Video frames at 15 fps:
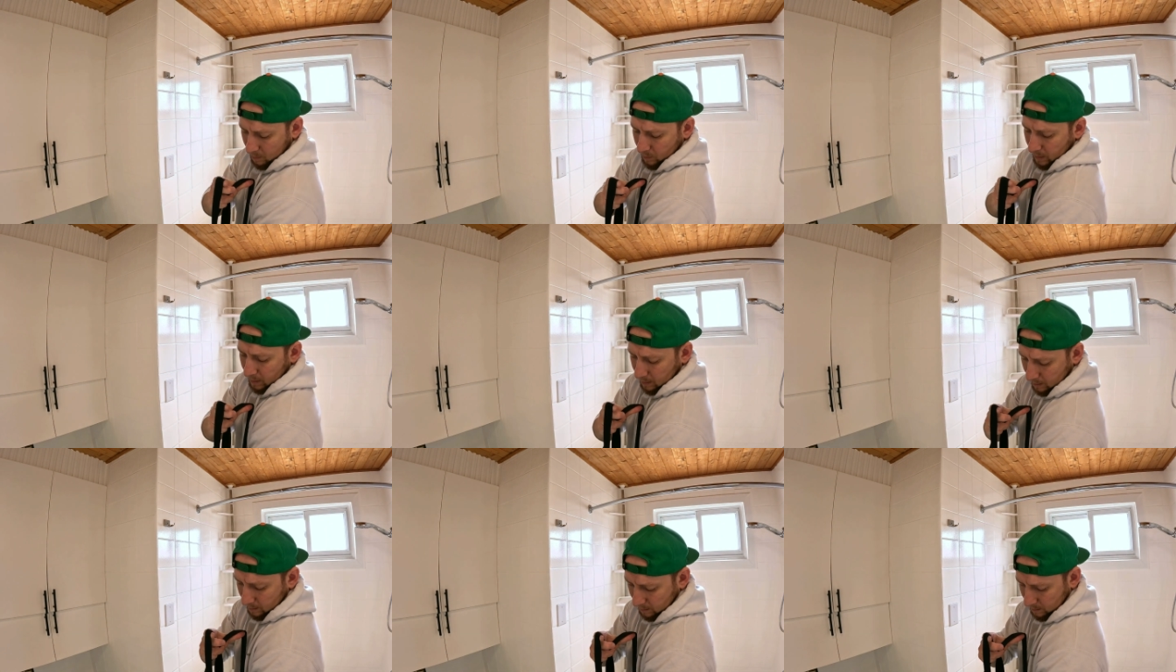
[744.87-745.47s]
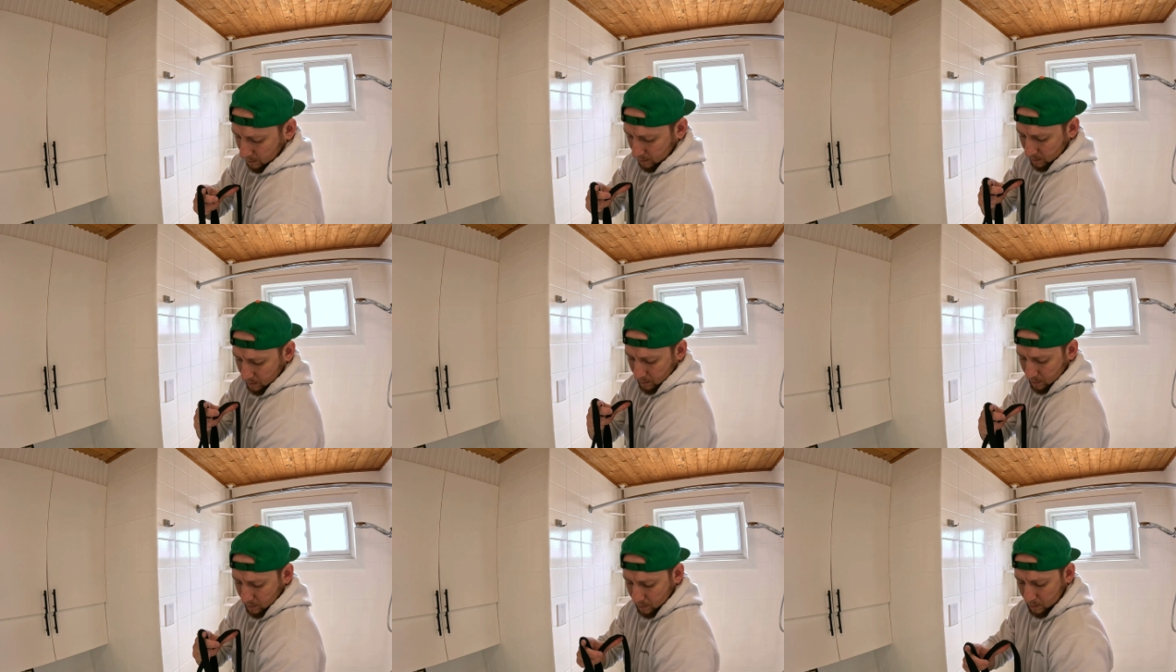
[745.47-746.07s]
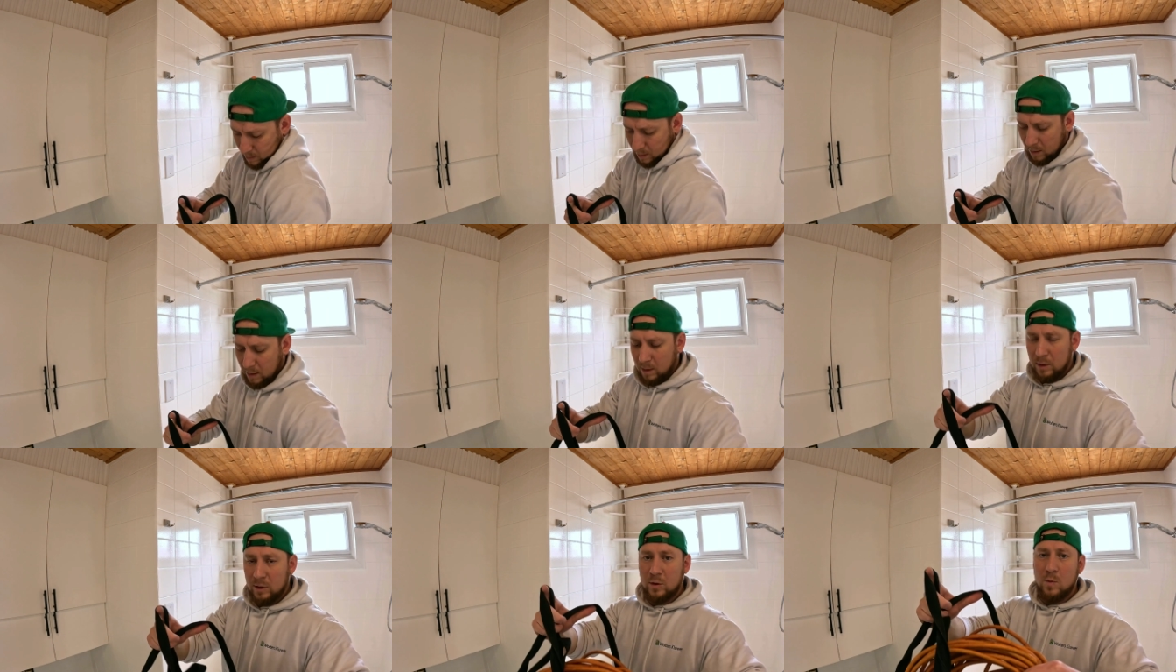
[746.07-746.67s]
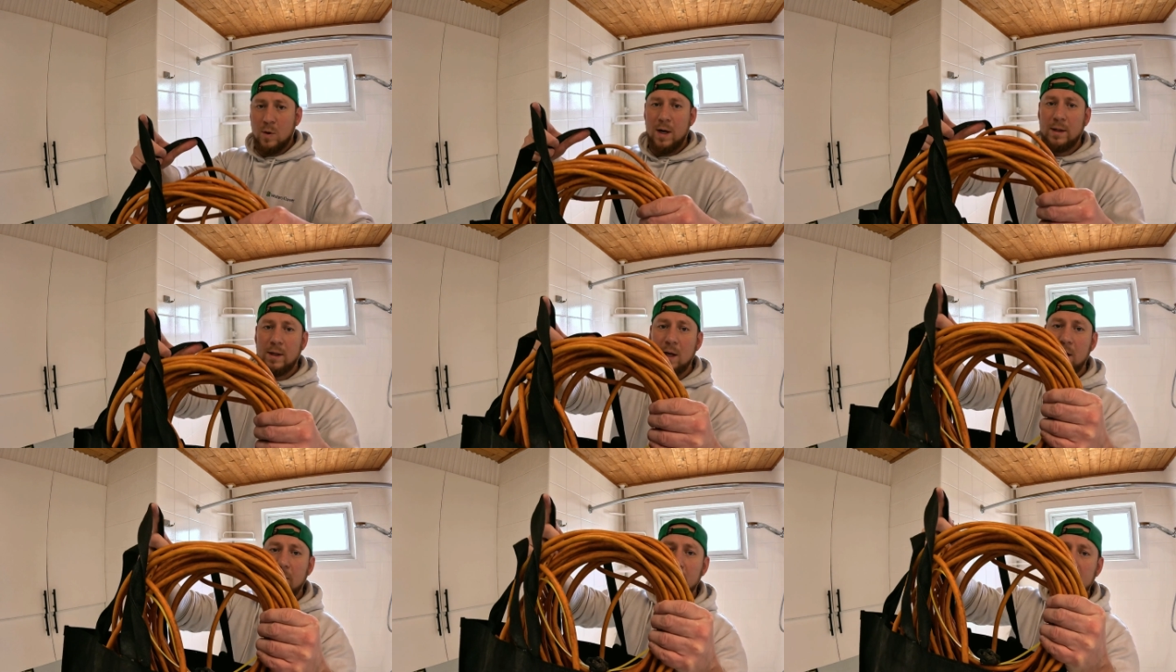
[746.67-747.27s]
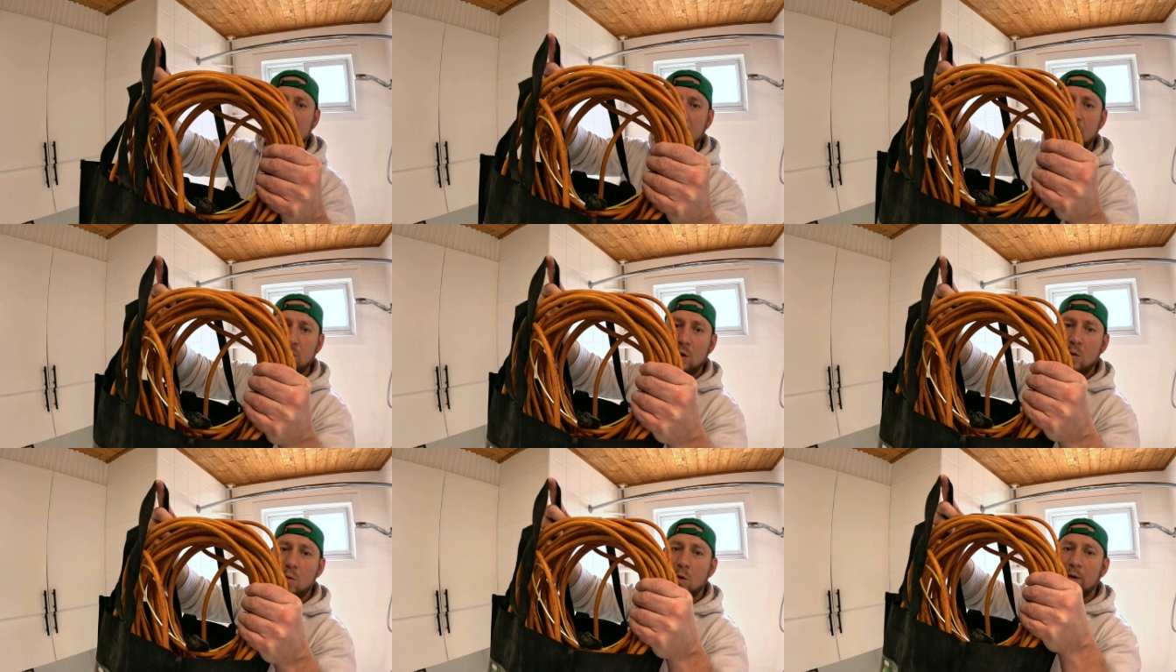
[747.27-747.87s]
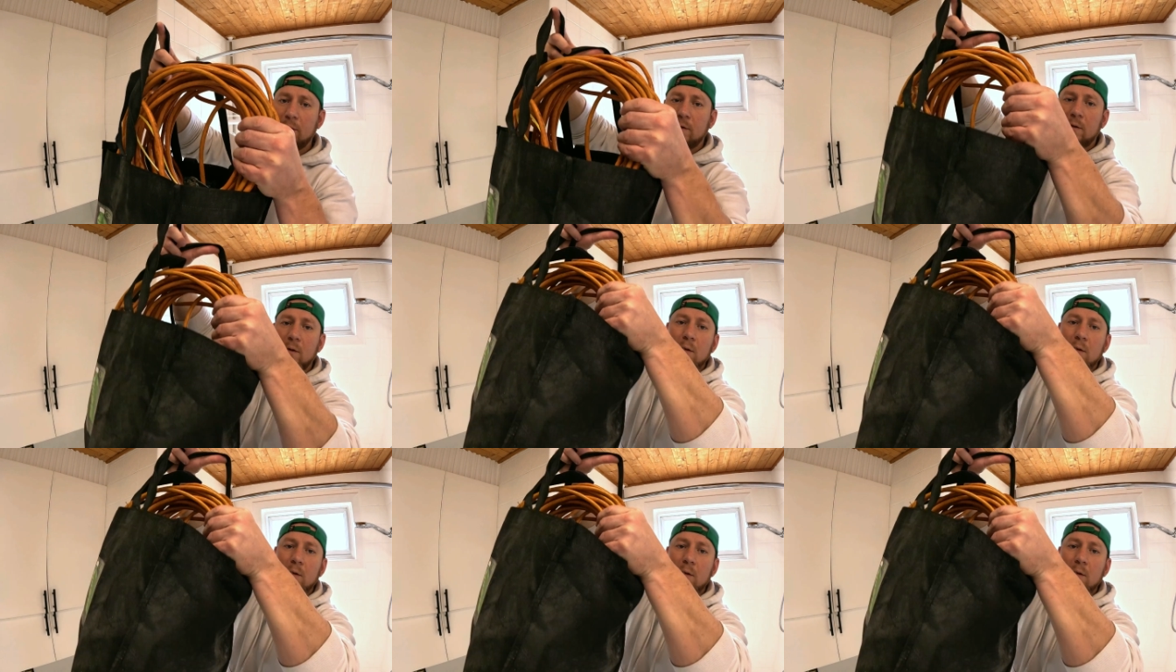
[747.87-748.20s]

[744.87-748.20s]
with quite heavy extension cord.